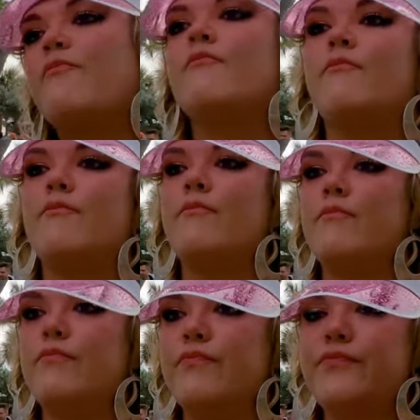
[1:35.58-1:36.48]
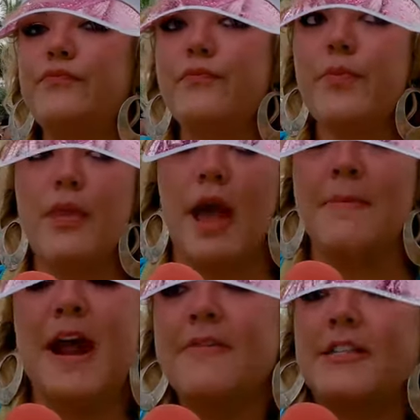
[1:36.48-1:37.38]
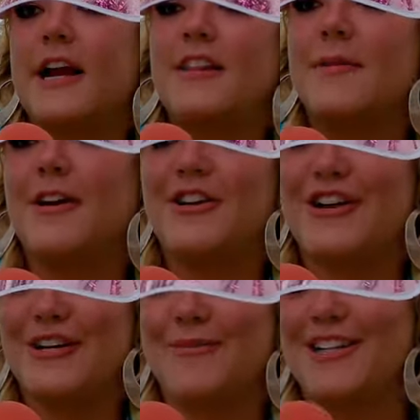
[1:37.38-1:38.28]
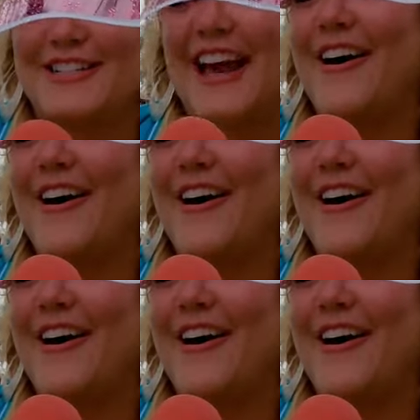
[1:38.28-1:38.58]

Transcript: I might drink too much. I'm never scared that I'm going to drink too much because